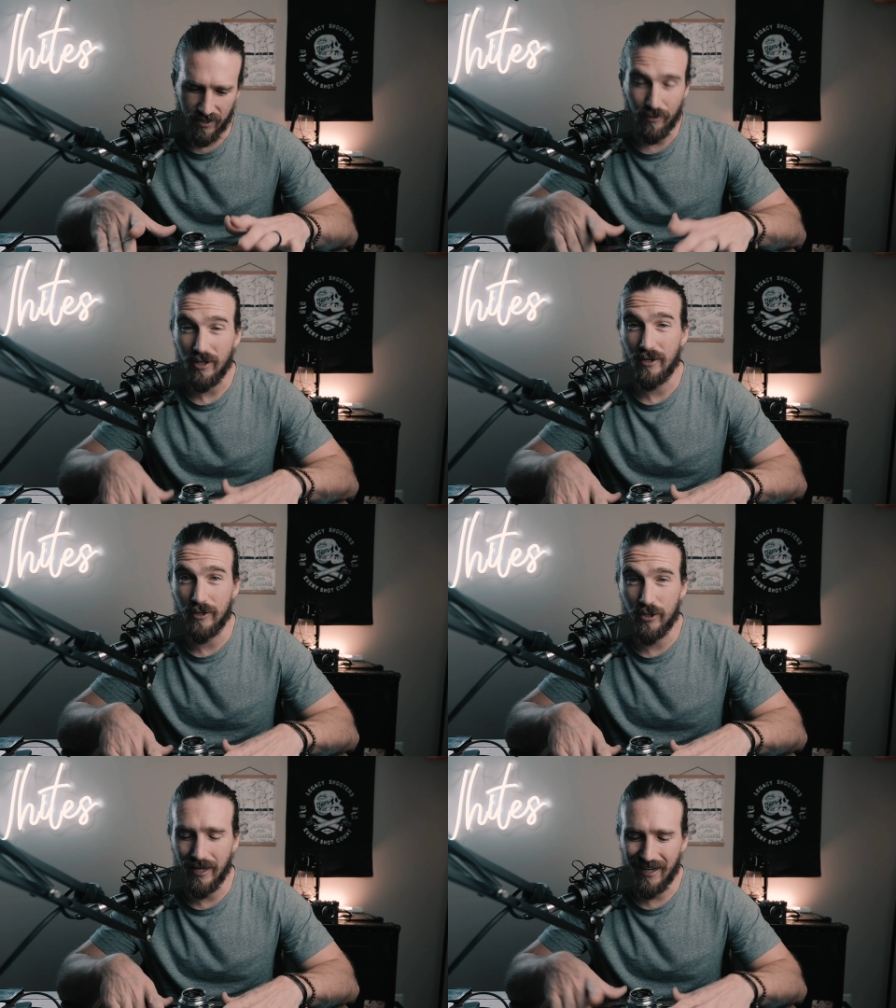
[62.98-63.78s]
I really do
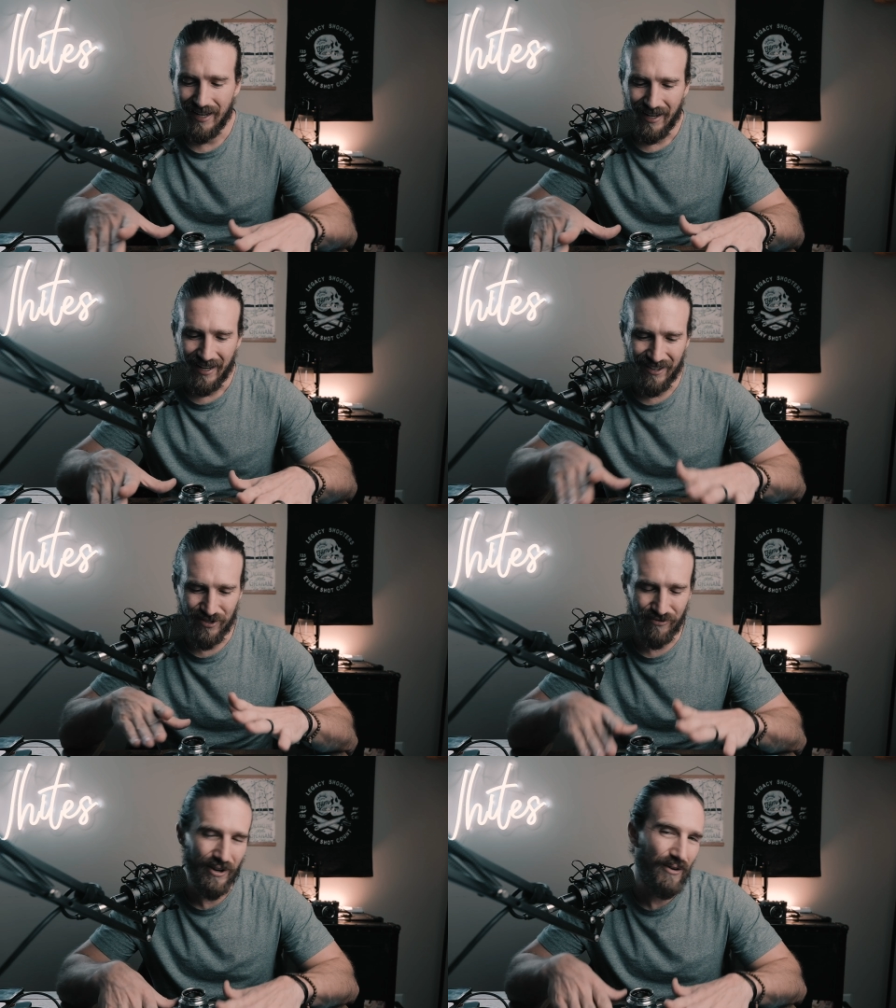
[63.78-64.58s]
enjoy it, and there's
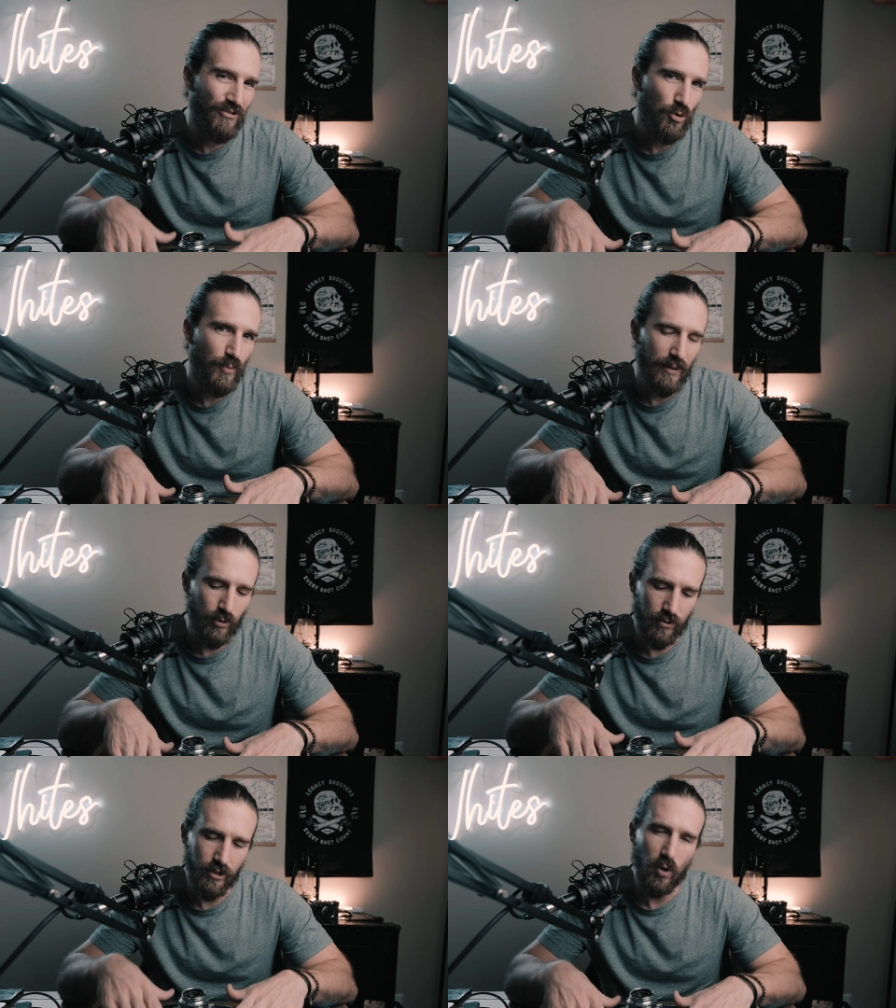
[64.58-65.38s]
very few
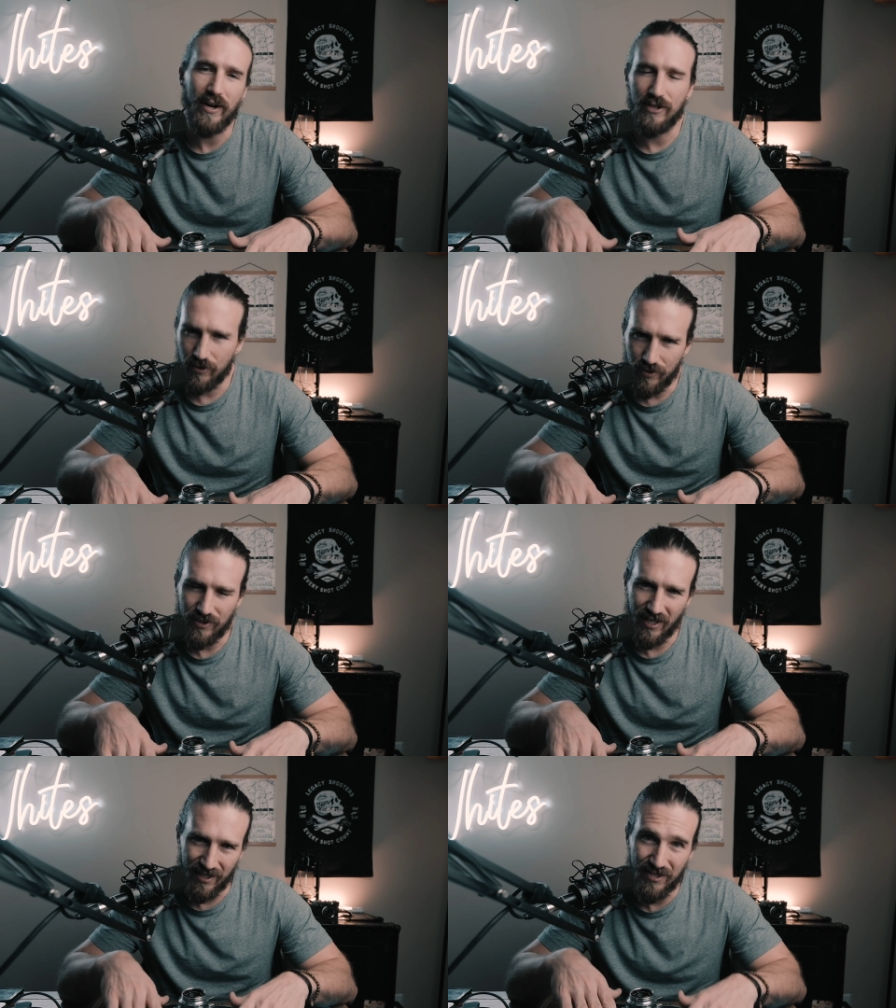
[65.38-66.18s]
people who know how to do
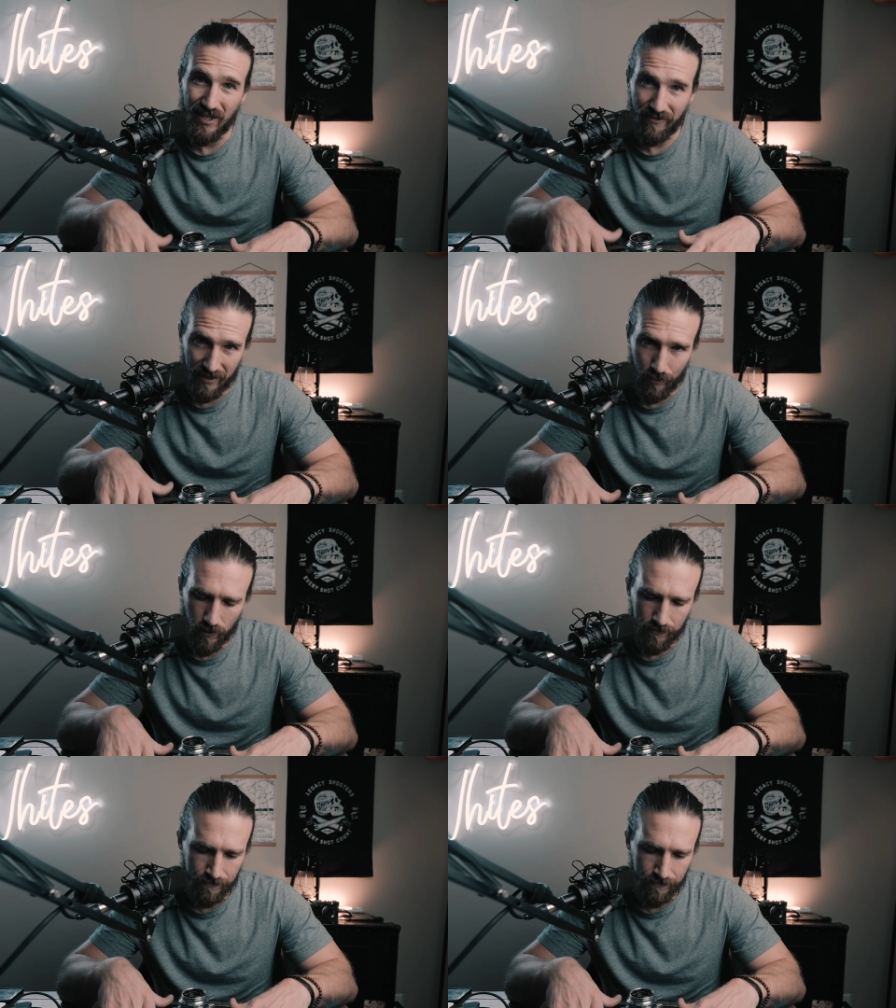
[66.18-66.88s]
this kind of stuff anymore,